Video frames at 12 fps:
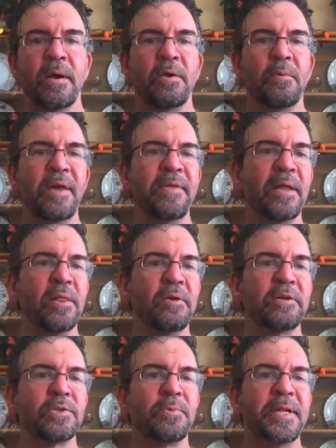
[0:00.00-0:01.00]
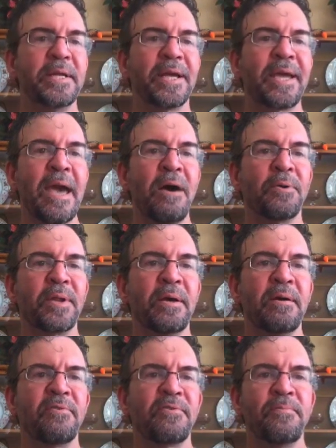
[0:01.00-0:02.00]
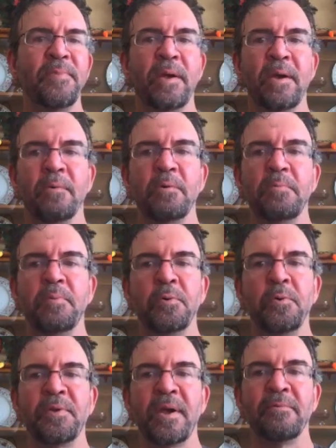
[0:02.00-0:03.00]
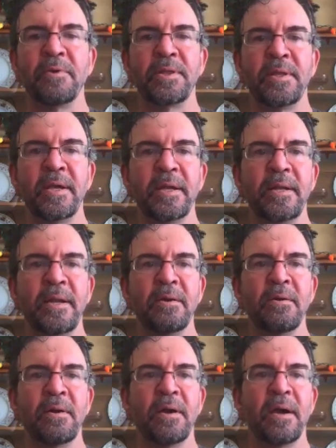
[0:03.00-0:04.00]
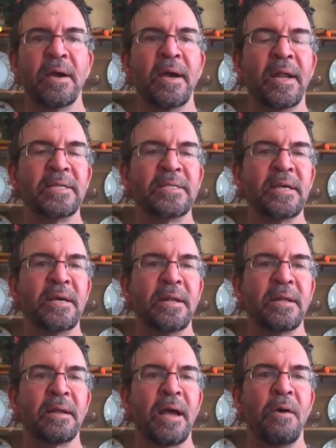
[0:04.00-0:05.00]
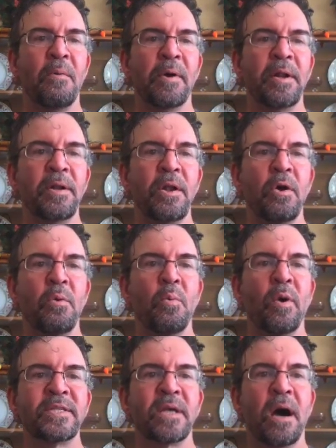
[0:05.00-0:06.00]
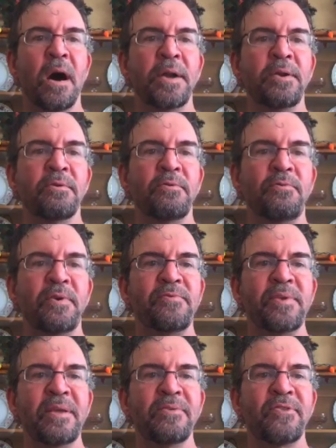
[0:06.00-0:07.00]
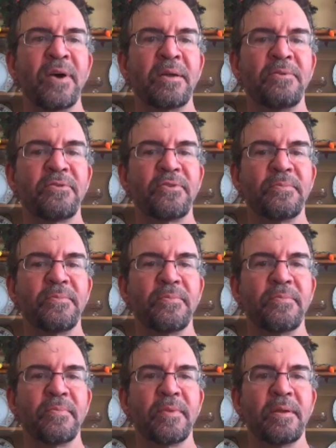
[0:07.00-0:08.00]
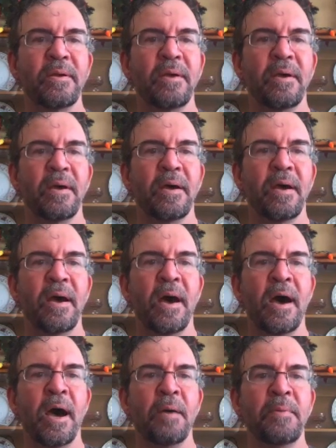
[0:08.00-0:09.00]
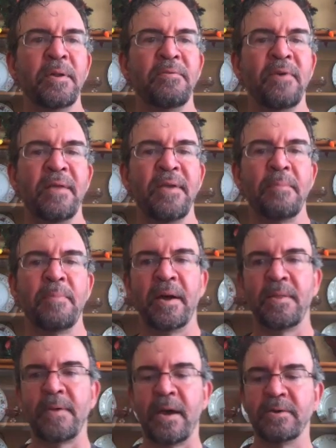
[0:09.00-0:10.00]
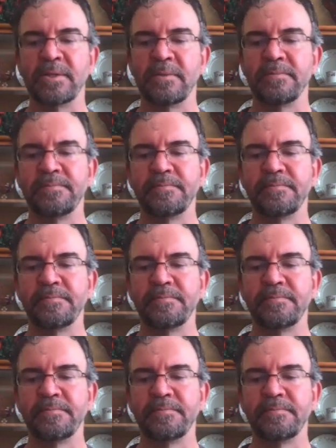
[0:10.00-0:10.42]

The way that looks is we did a count if. We pulled everything in here, and I said, I want to know what's under fifteen seconds, um, and divide that by one thousand.